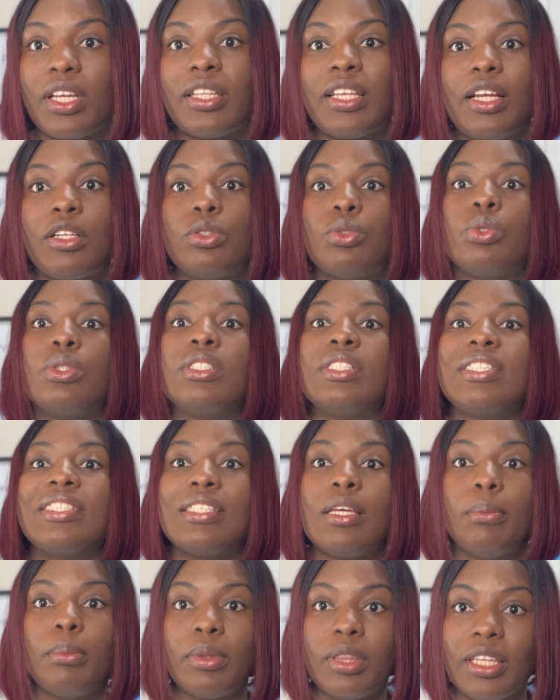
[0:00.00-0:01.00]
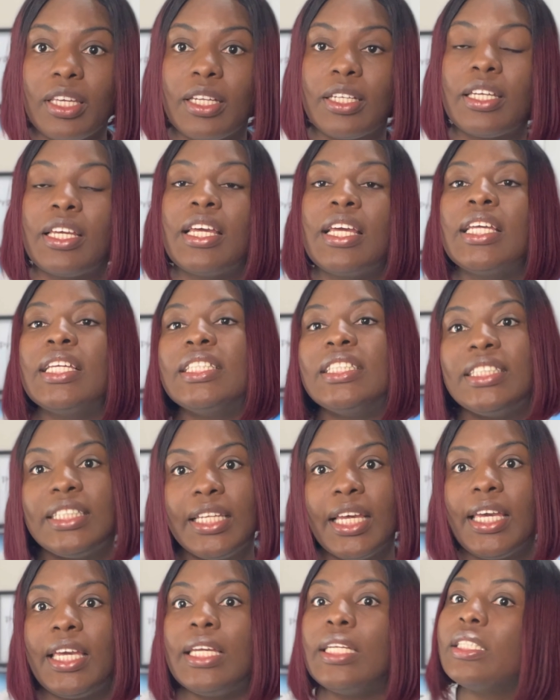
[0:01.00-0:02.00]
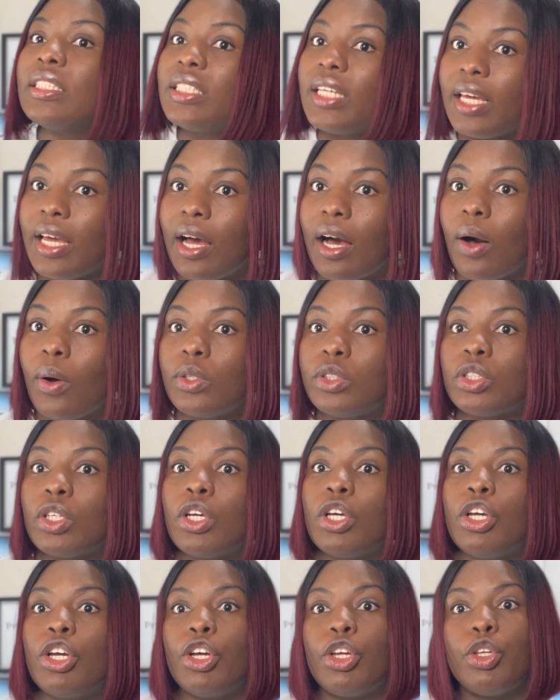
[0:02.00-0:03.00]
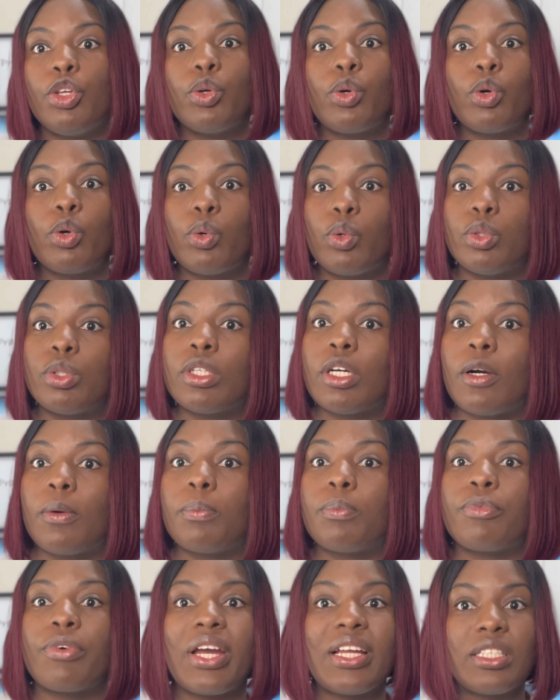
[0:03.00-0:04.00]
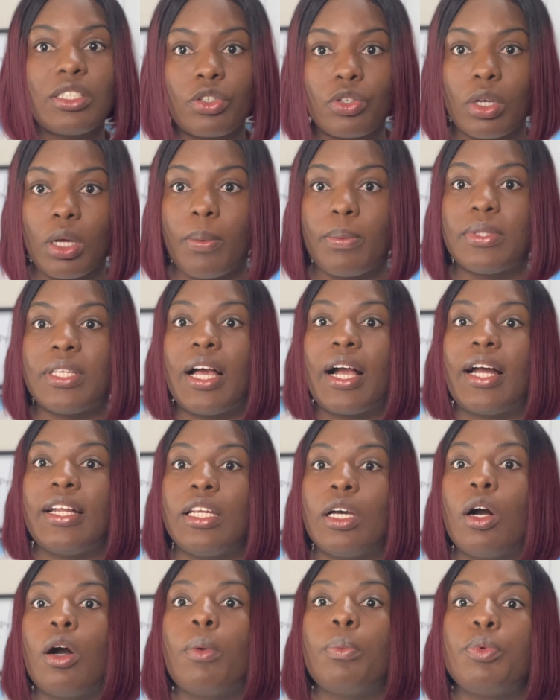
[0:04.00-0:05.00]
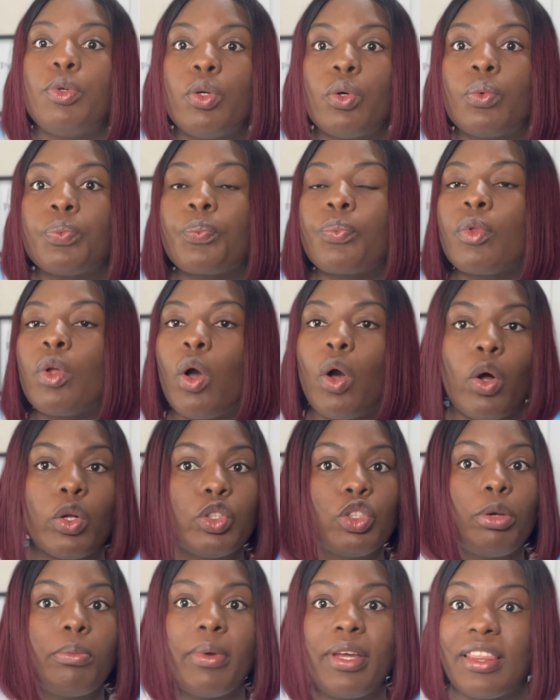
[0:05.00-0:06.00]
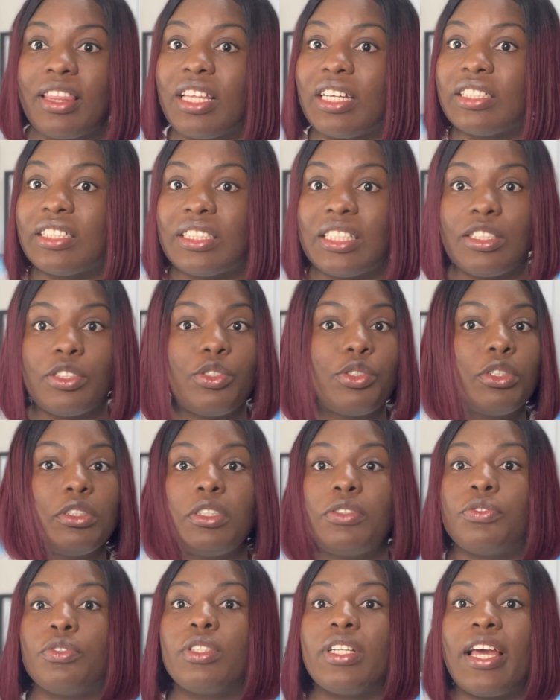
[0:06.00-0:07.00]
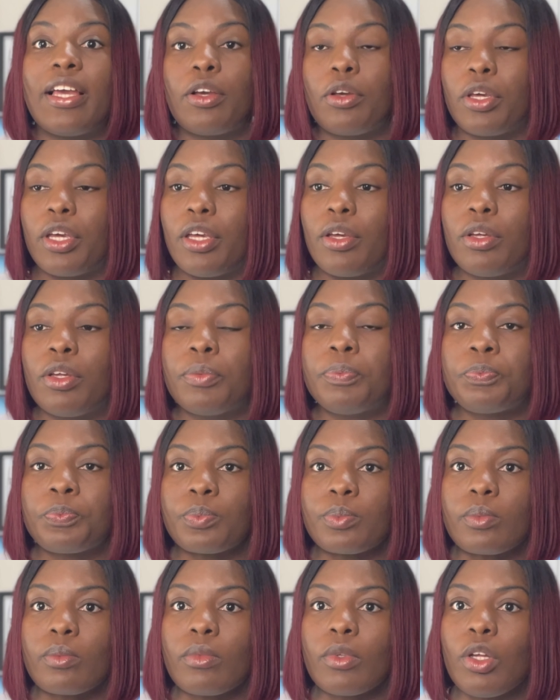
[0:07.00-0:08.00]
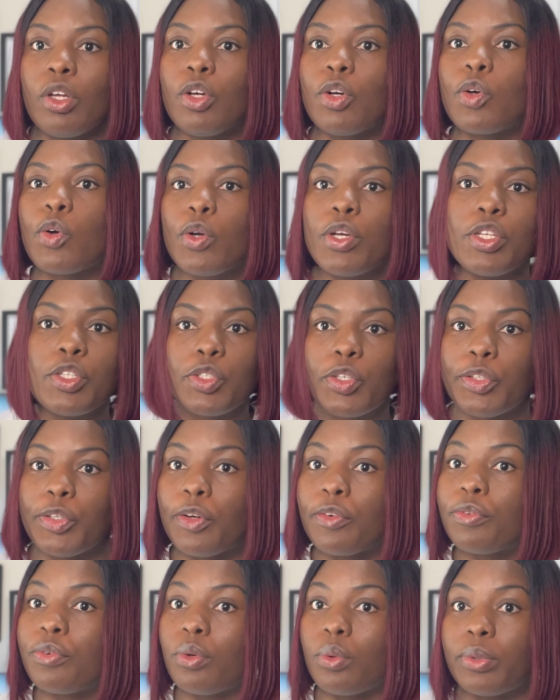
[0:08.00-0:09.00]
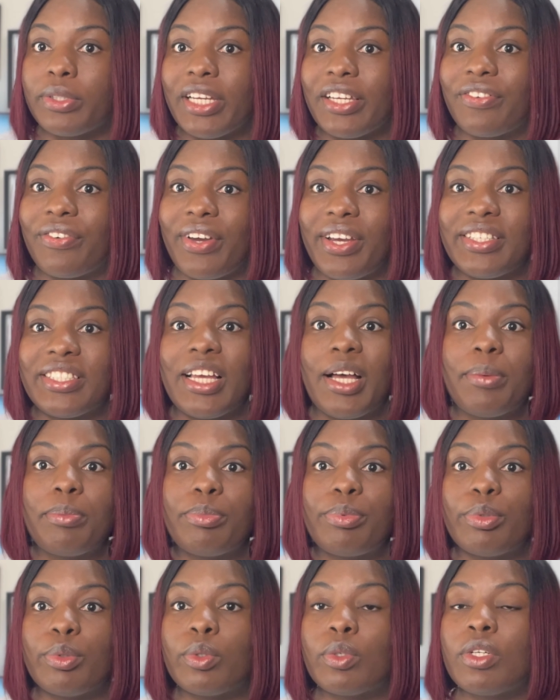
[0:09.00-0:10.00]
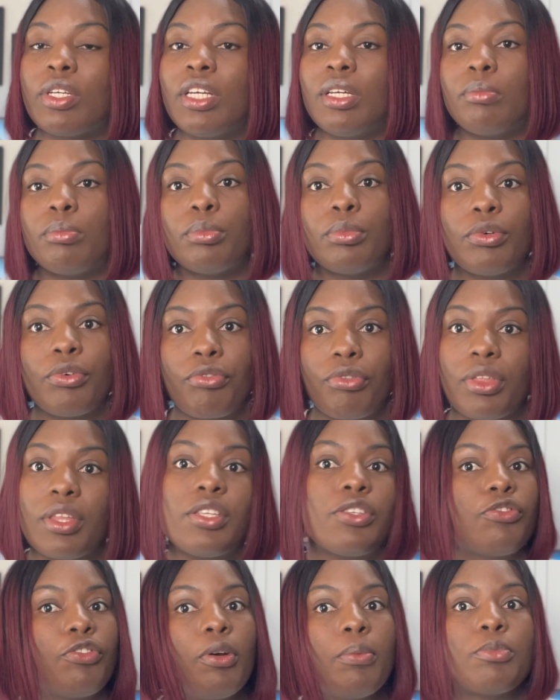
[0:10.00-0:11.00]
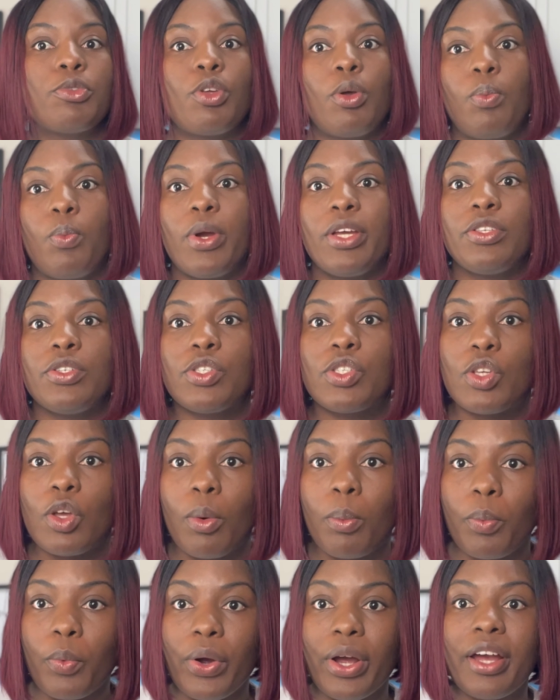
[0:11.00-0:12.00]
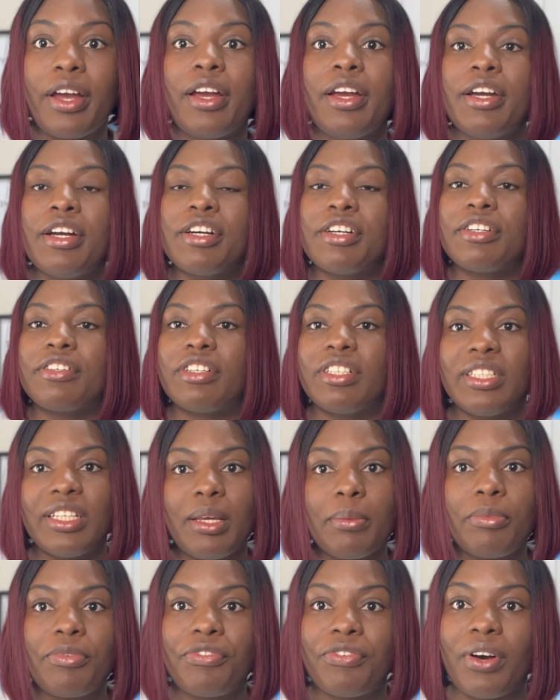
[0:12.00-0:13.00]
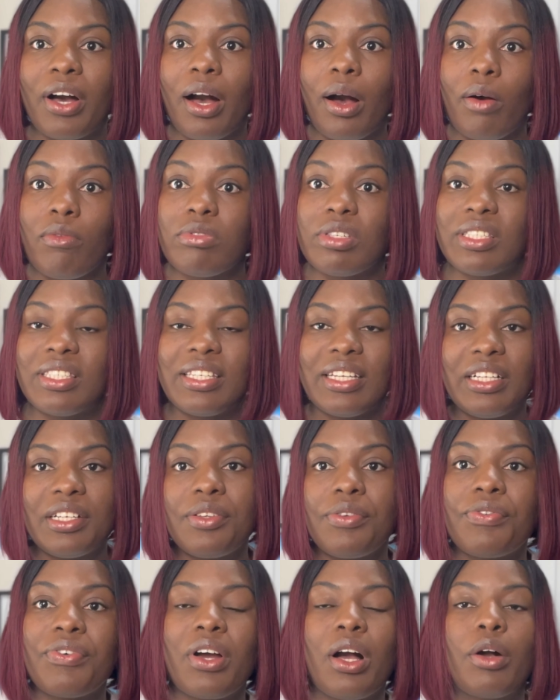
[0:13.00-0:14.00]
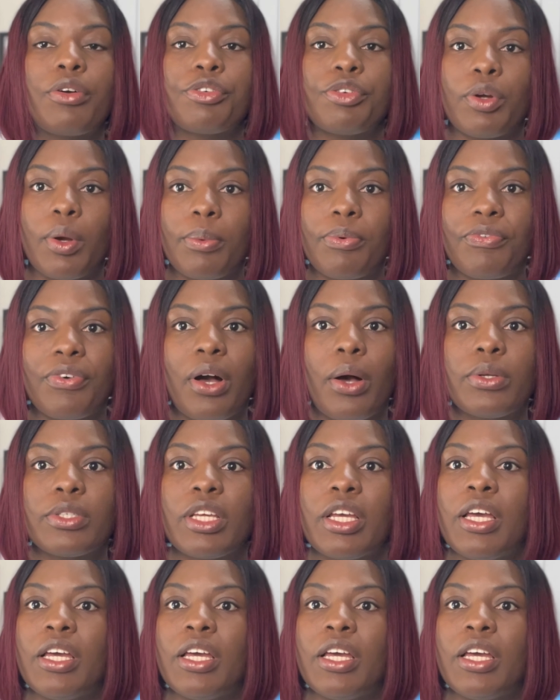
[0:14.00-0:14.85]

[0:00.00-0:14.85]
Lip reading: than doing the same thing day in, day out. You could write script that can help you automate those things. You can even go into your folders, for example, move things from somewhere to somewhere, rename files, delete files, crop files,